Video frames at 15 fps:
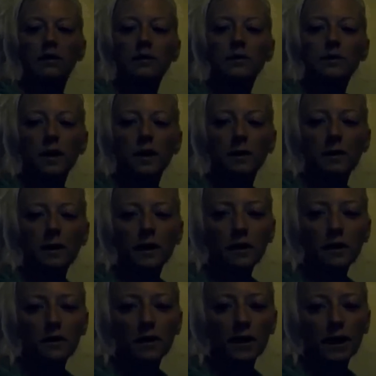So now we're going to
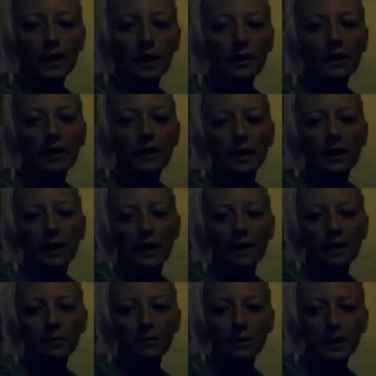go ahead and
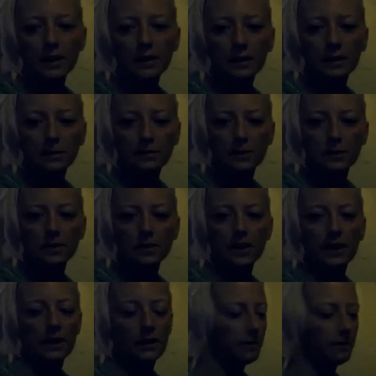complete this updo
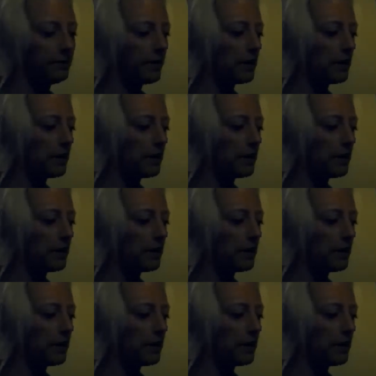style.